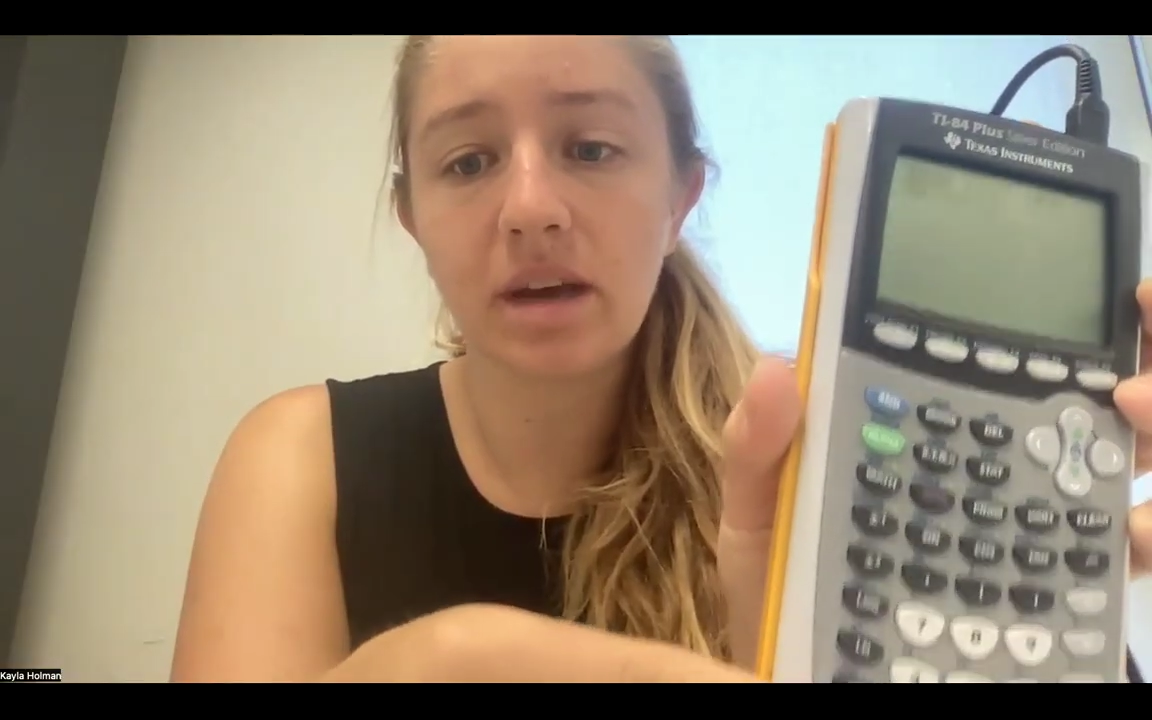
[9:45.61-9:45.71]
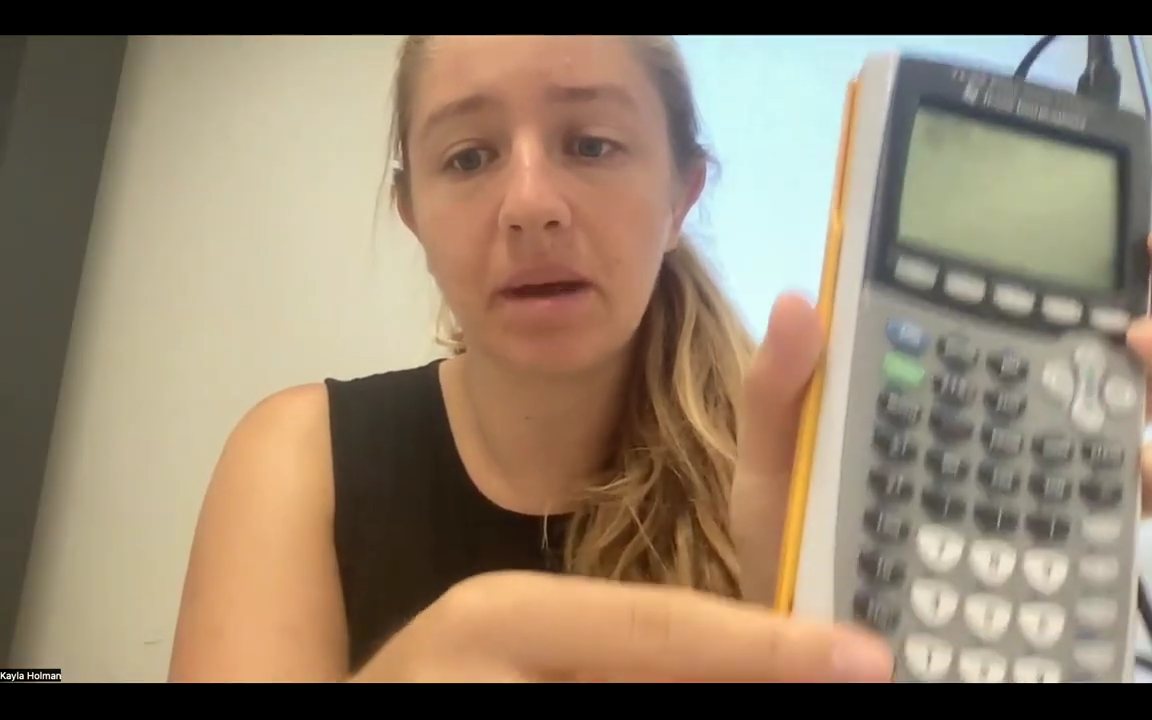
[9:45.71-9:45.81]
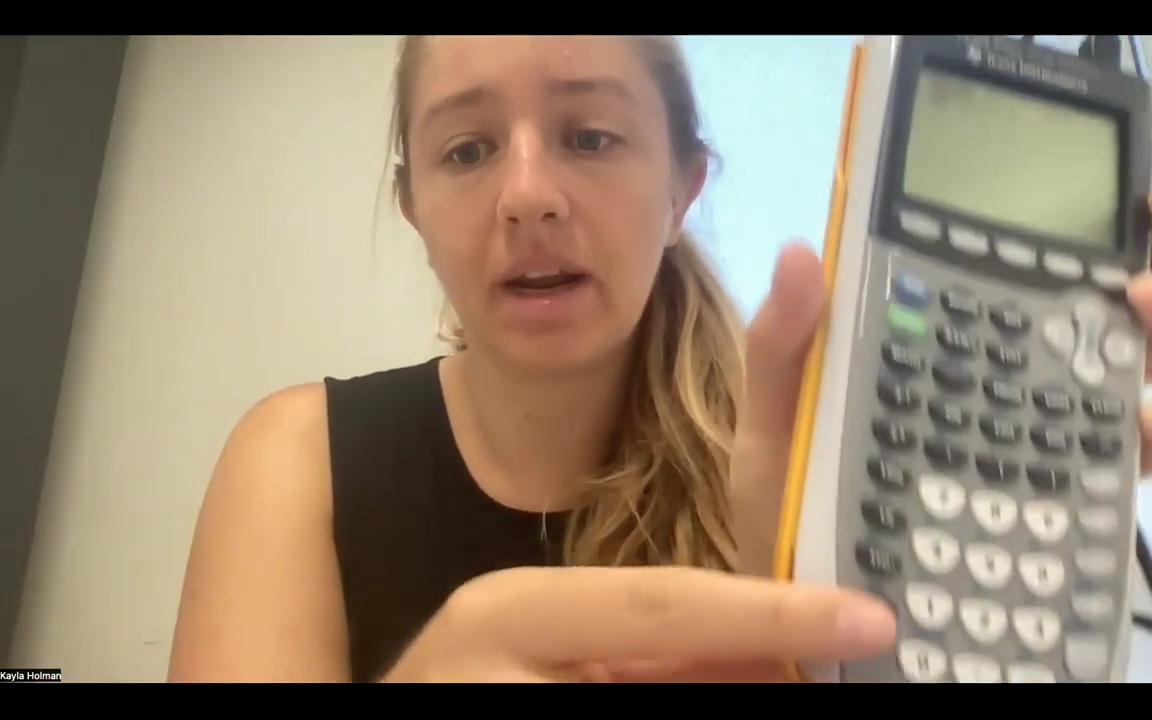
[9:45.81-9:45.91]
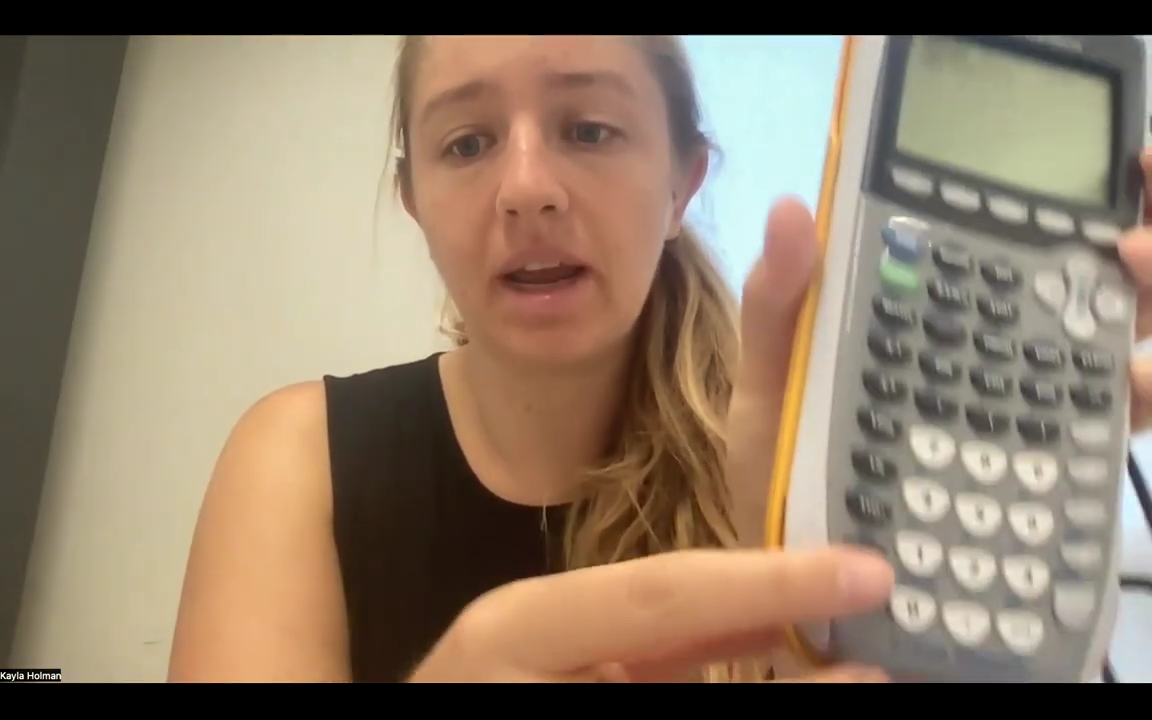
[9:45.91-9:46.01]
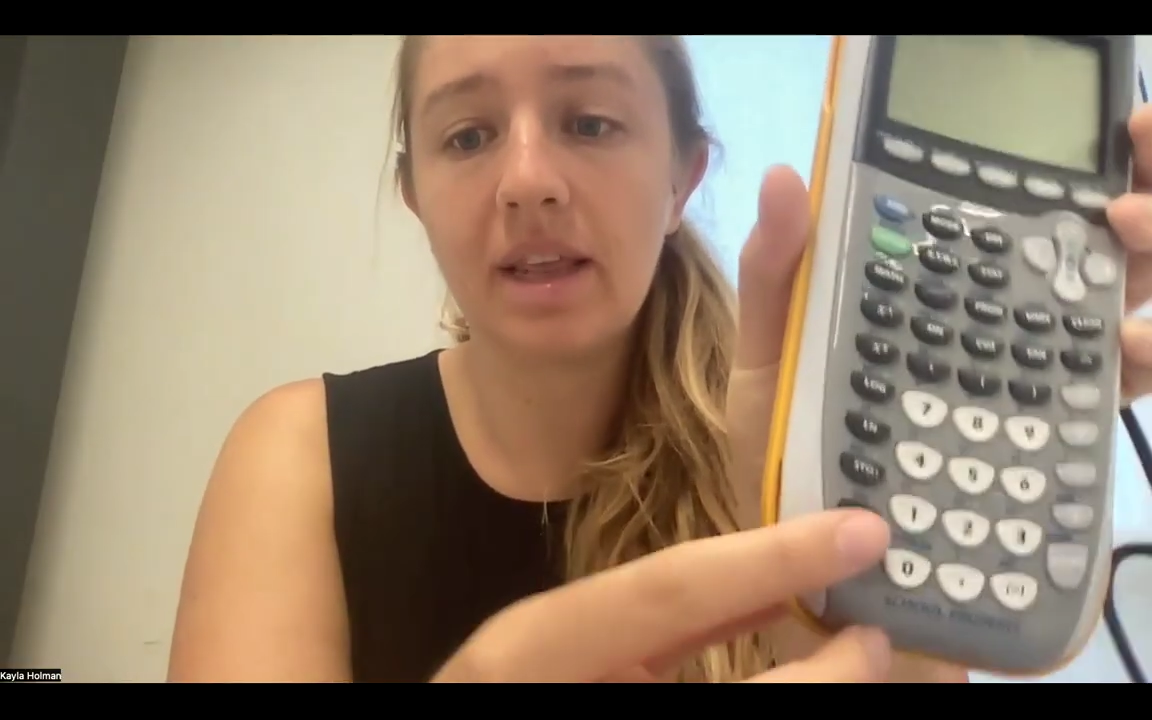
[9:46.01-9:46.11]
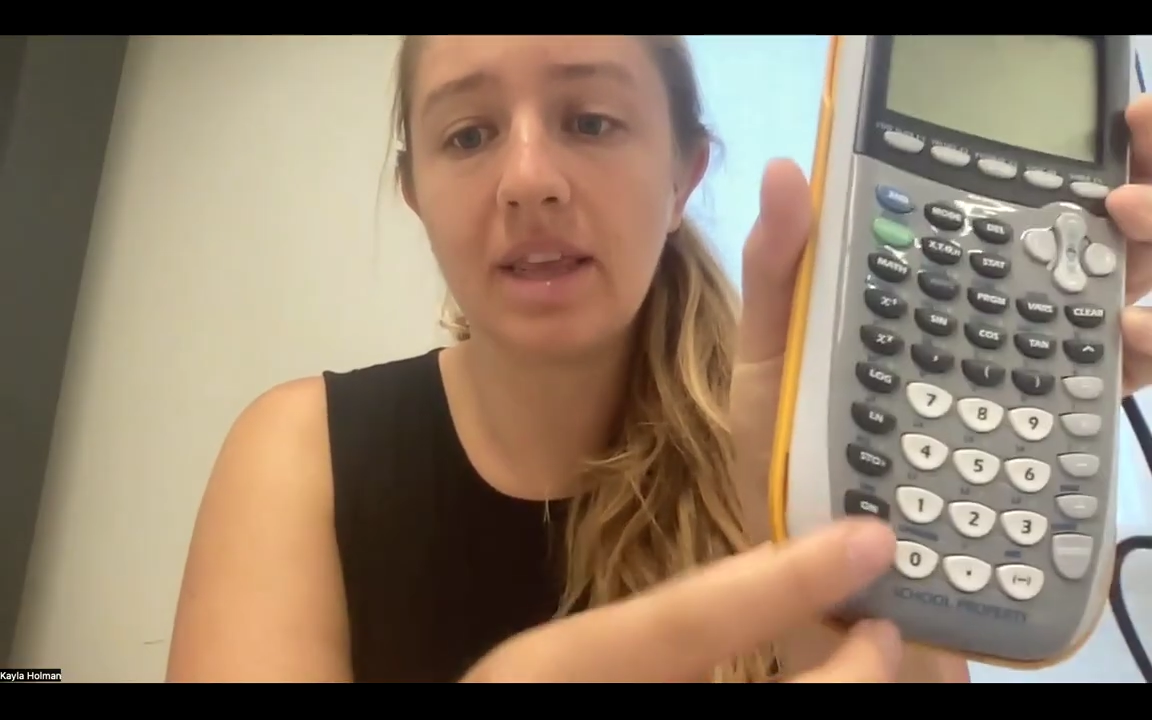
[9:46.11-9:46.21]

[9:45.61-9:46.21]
I'm going to hit